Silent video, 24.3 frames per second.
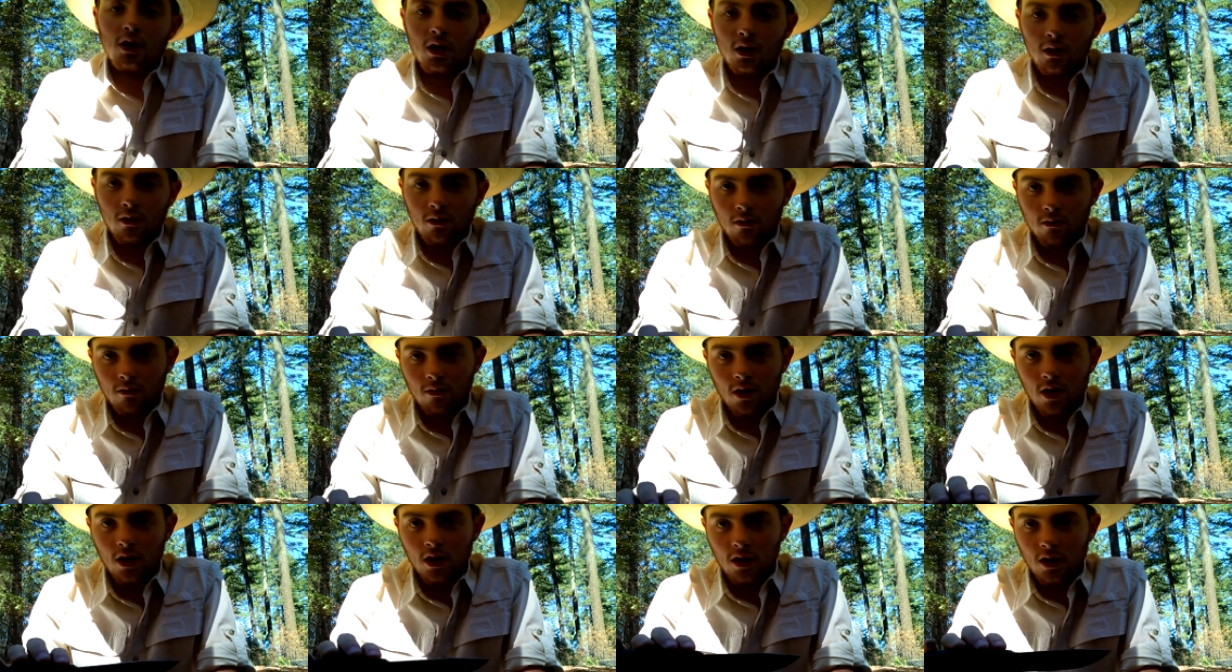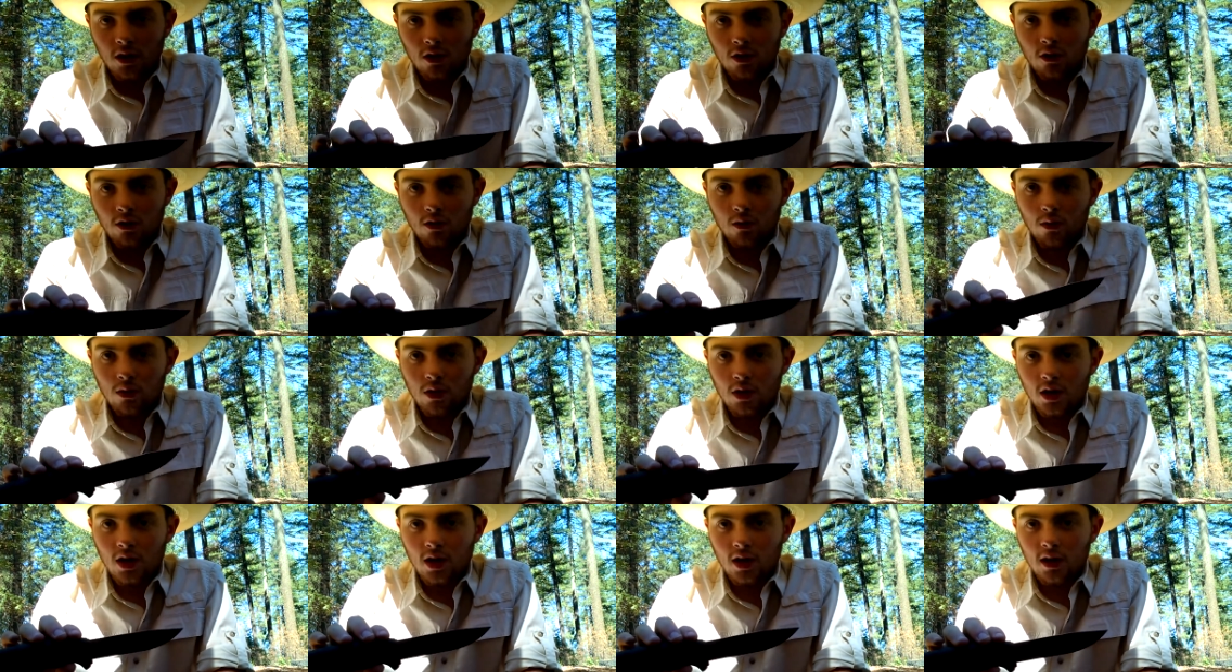not anything to do
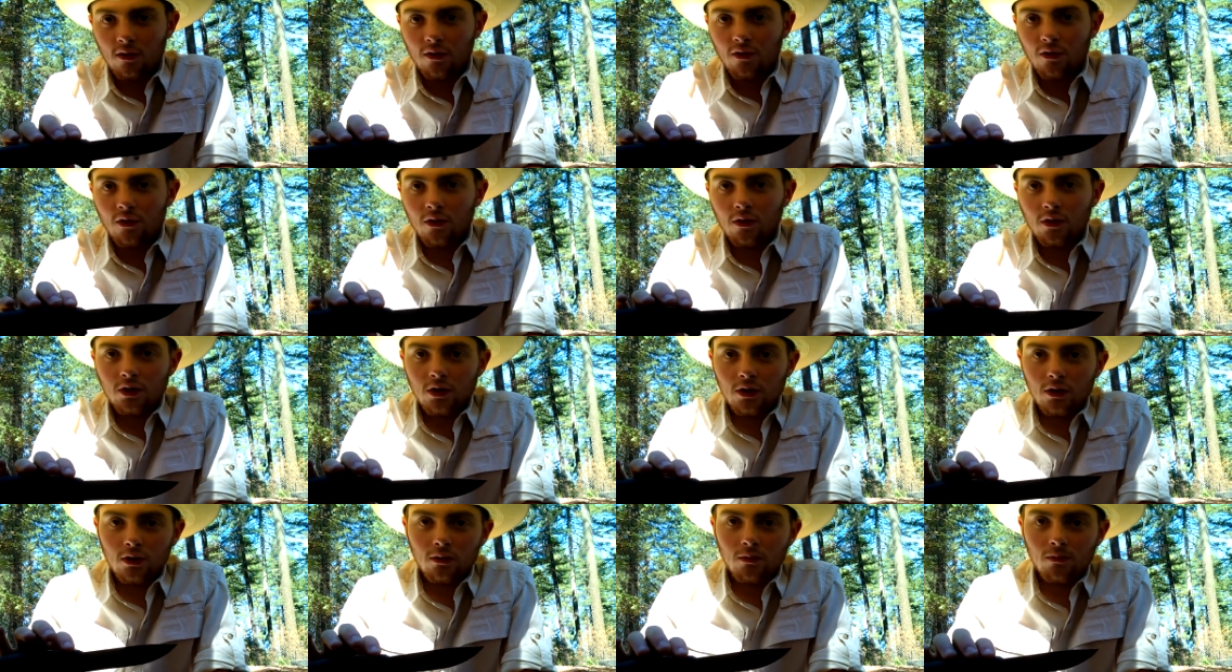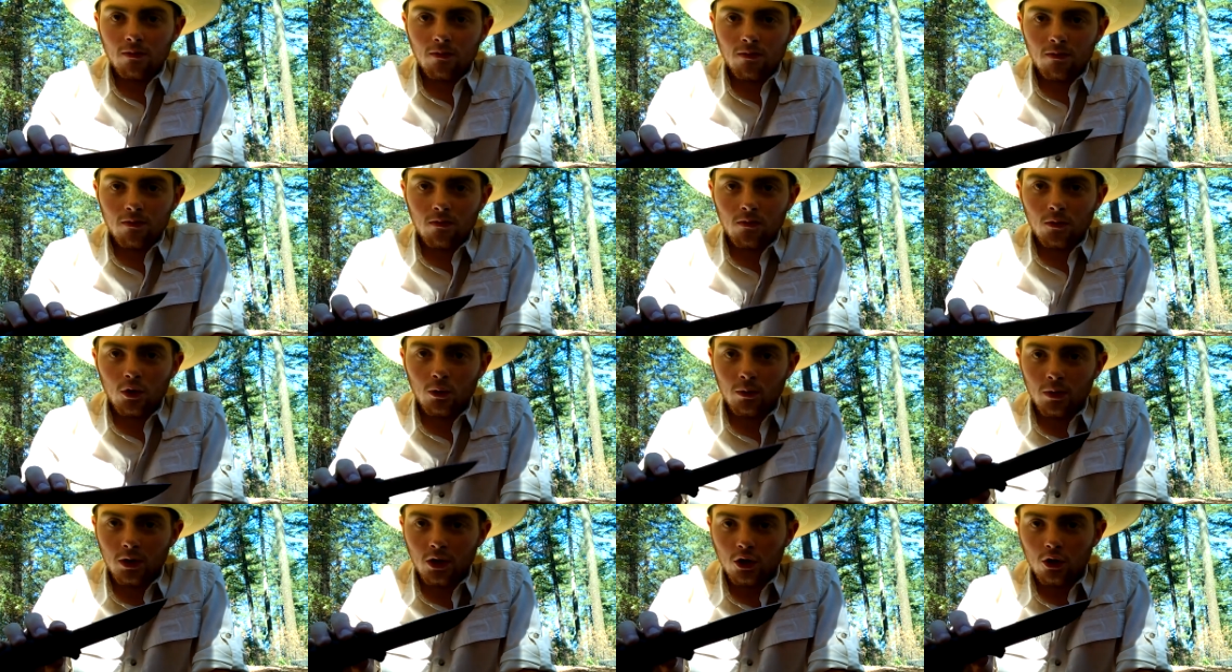with the knife, so
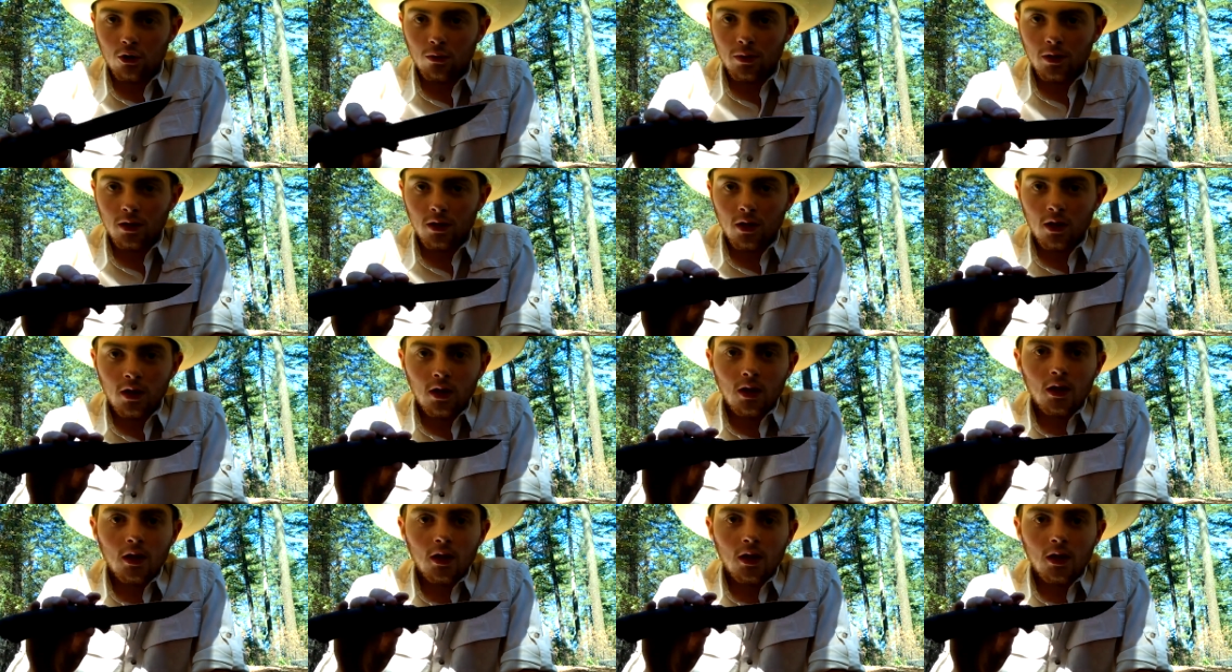don't be stupid.